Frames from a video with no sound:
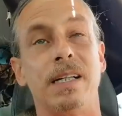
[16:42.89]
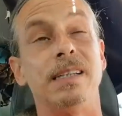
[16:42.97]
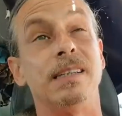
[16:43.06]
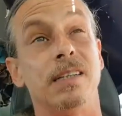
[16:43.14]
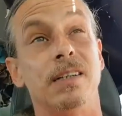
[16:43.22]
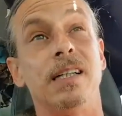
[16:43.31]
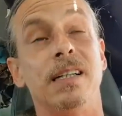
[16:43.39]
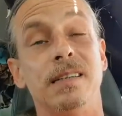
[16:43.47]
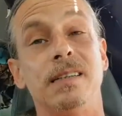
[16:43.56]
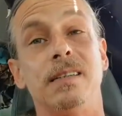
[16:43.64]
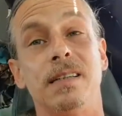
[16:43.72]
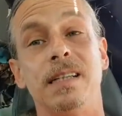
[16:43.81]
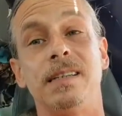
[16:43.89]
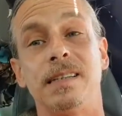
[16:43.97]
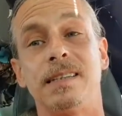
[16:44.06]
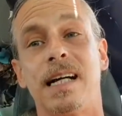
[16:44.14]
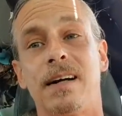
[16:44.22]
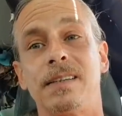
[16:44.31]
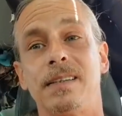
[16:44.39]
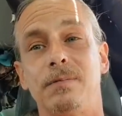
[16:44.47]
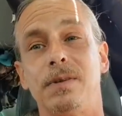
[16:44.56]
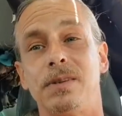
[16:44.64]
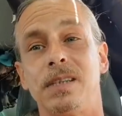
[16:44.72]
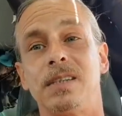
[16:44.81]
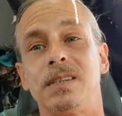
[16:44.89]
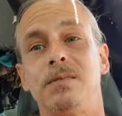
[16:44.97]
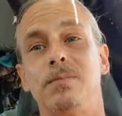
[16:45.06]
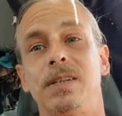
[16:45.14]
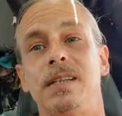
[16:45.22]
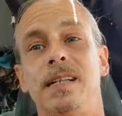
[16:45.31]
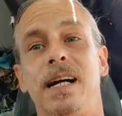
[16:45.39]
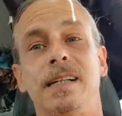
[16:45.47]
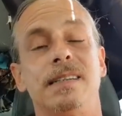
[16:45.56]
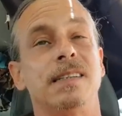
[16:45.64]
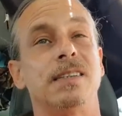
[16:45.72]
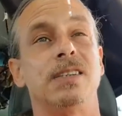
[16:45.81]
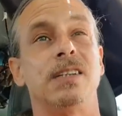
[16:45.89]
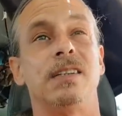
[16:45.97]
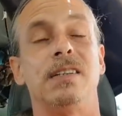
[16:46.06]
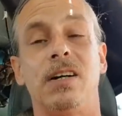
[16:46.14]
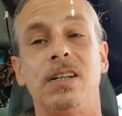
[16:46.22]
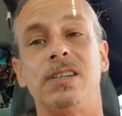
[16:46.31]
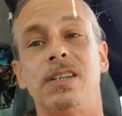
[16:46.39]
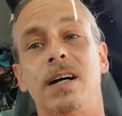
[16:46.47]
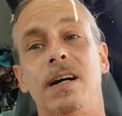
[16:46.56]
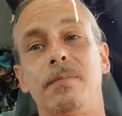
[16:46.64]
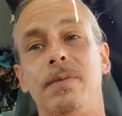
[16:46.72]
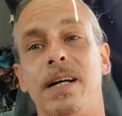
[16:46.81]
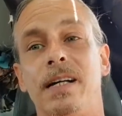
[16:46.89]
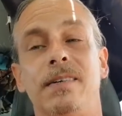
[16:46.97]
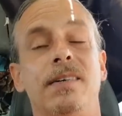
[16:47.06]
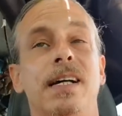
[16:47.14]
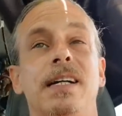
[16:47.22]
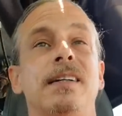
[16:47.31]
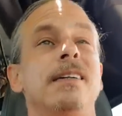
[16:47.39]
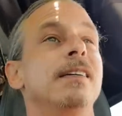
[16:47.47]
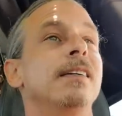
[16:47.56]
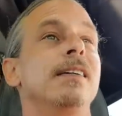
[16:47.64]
I mean, he's a good, he's a he's a talented musician, but the guy's such a nut job that like